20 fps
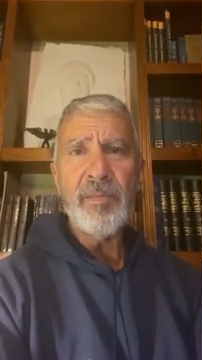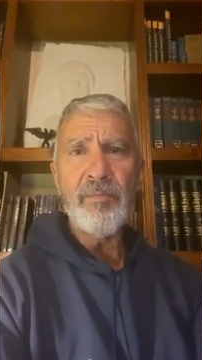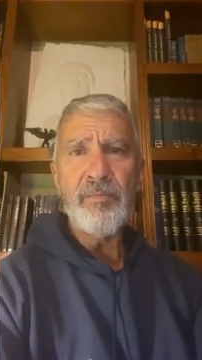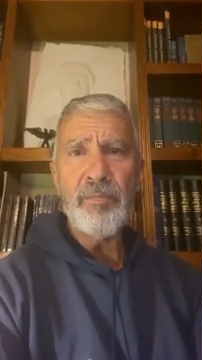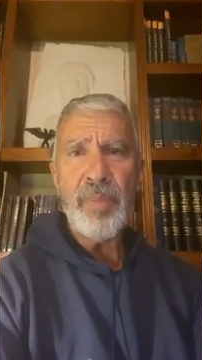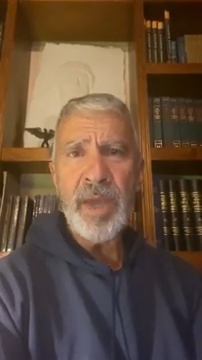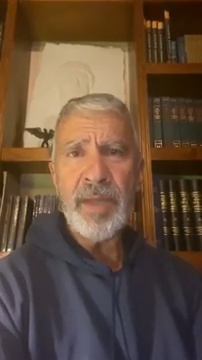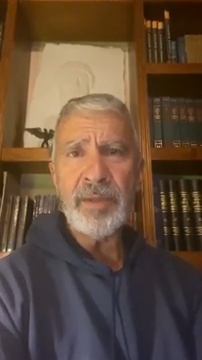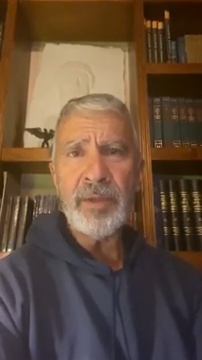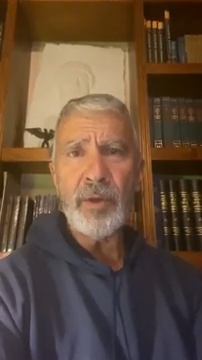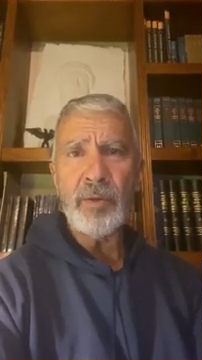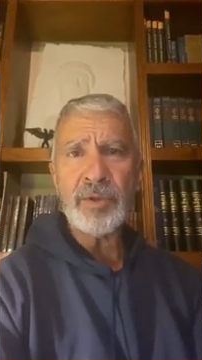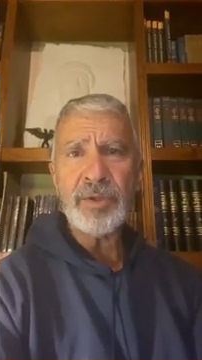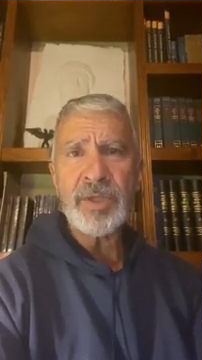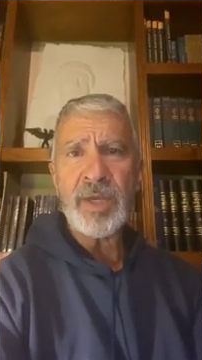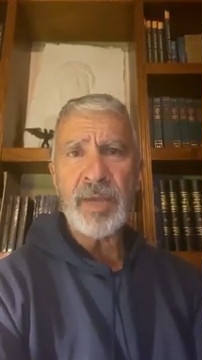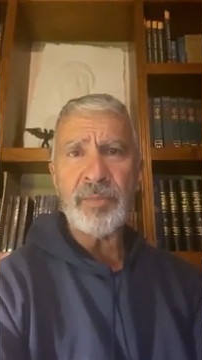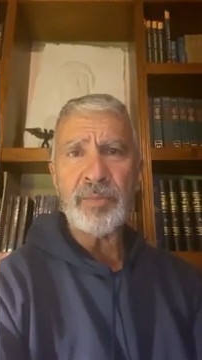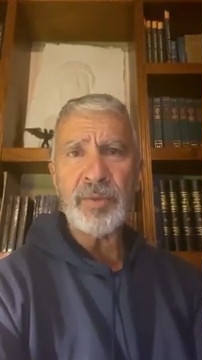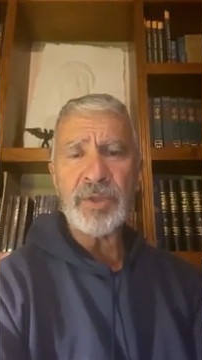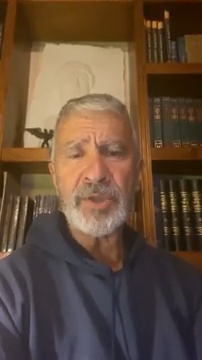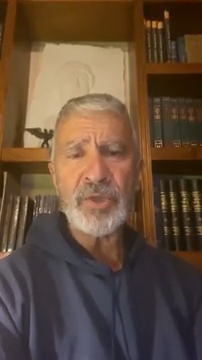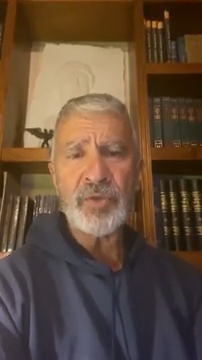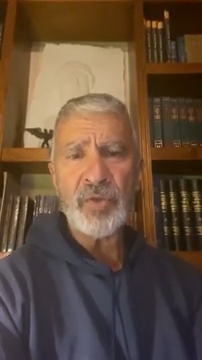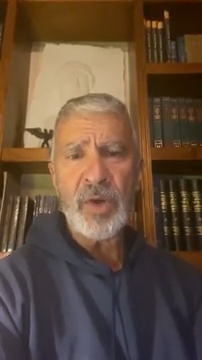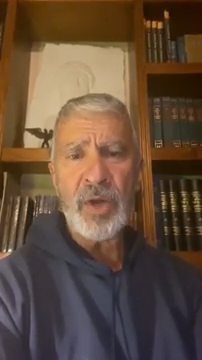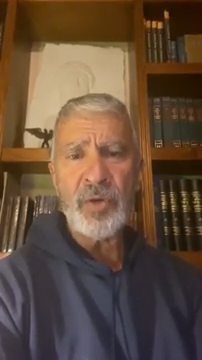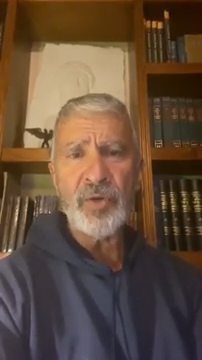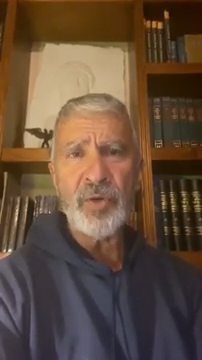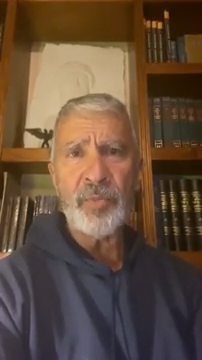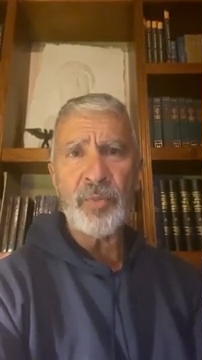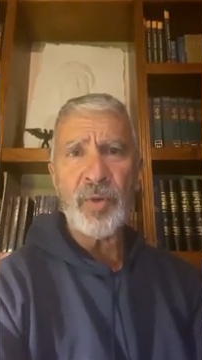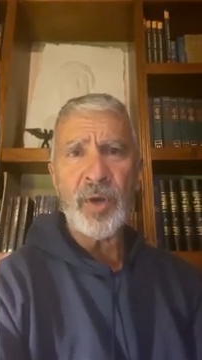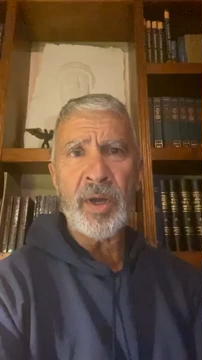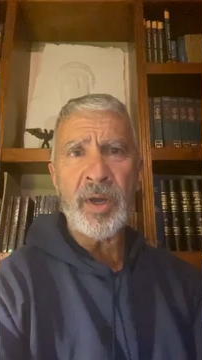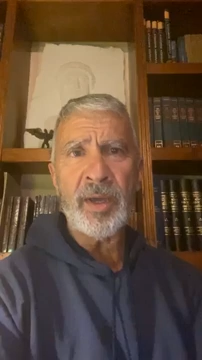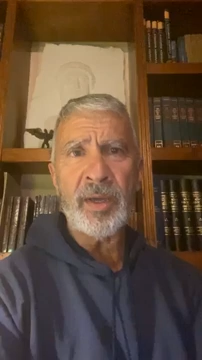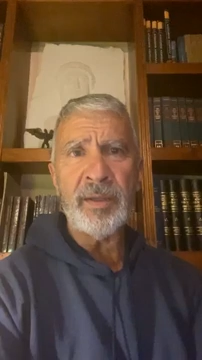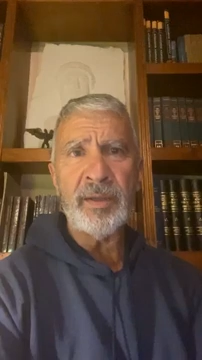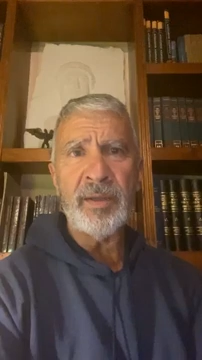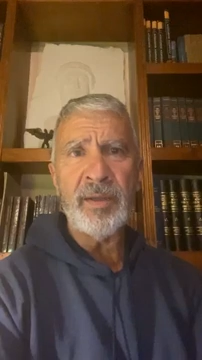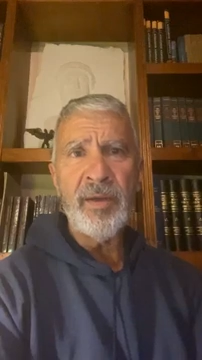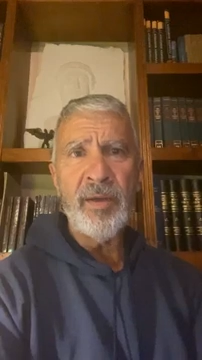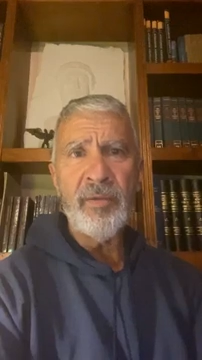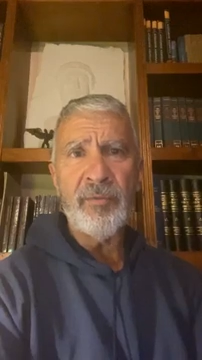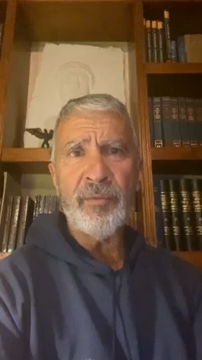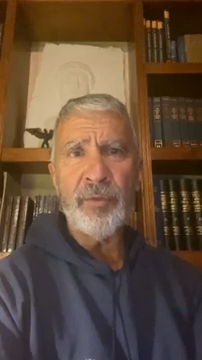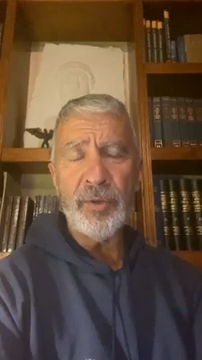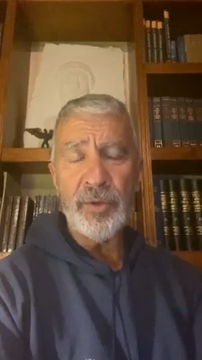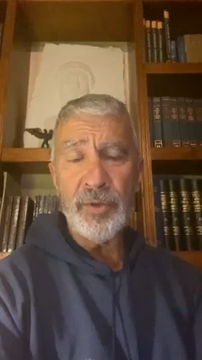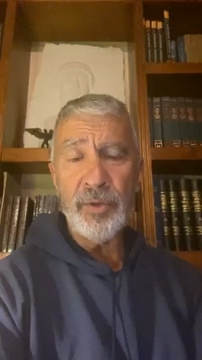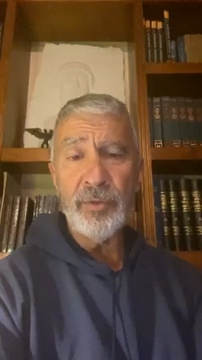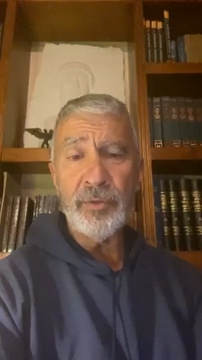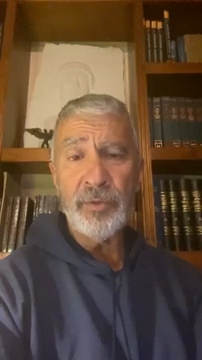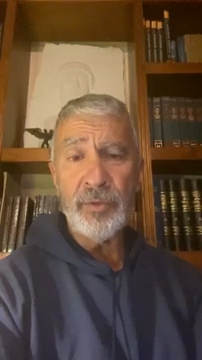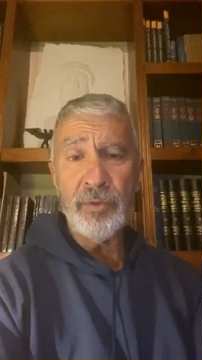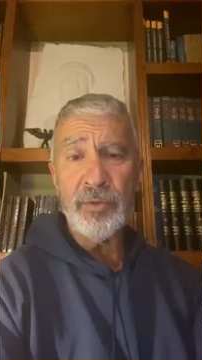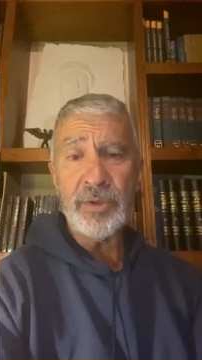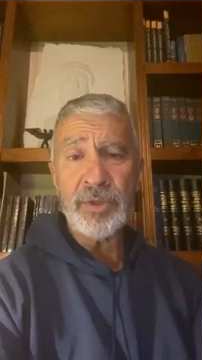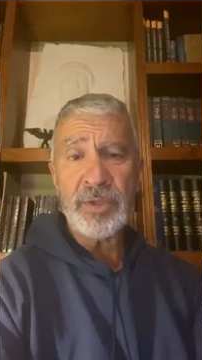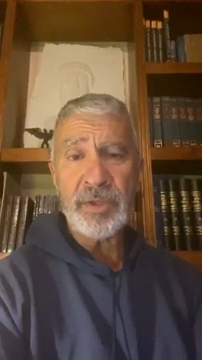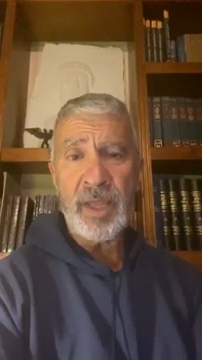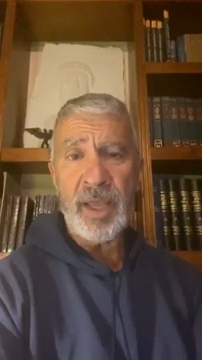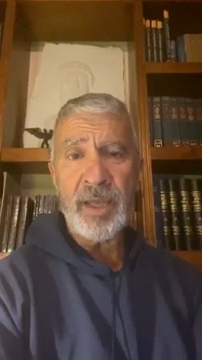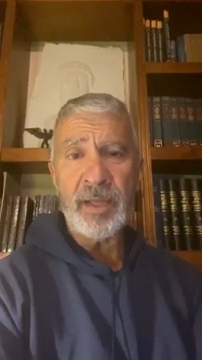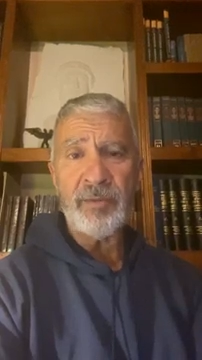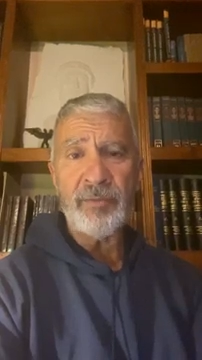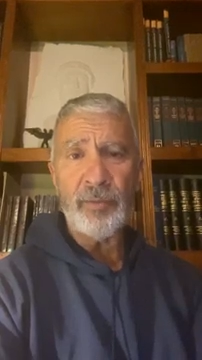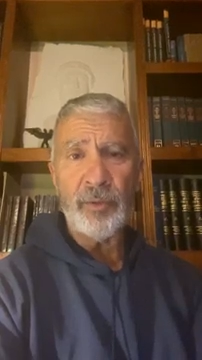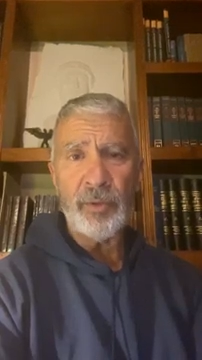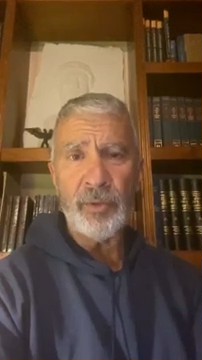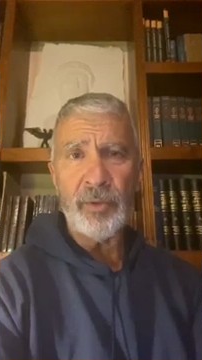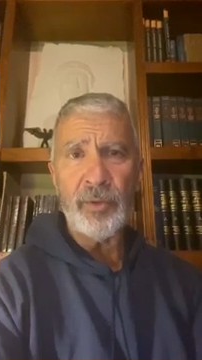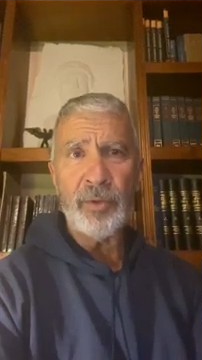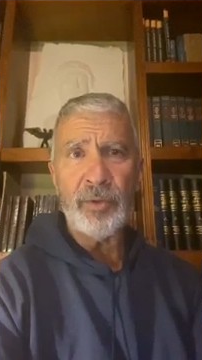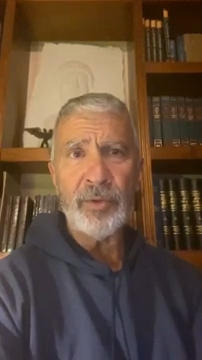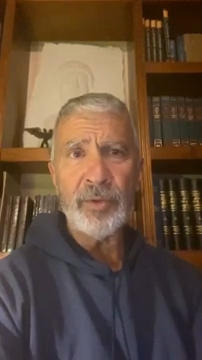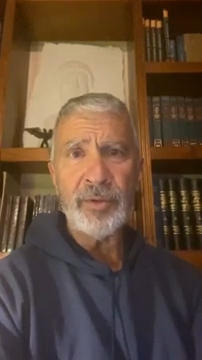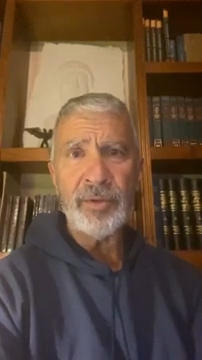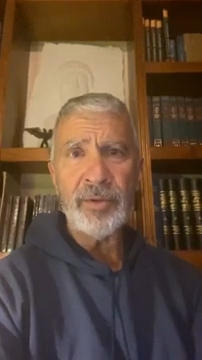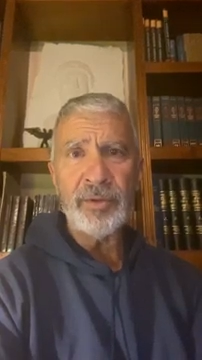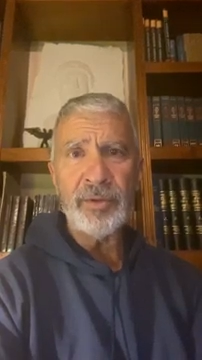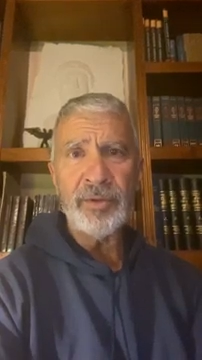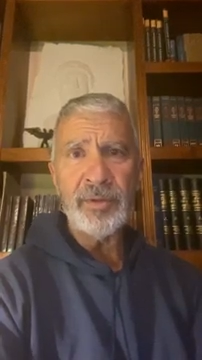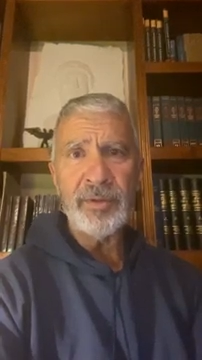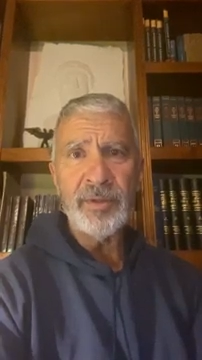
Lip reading: Bend, O cypress, drown your pride, for you do stand forlorn.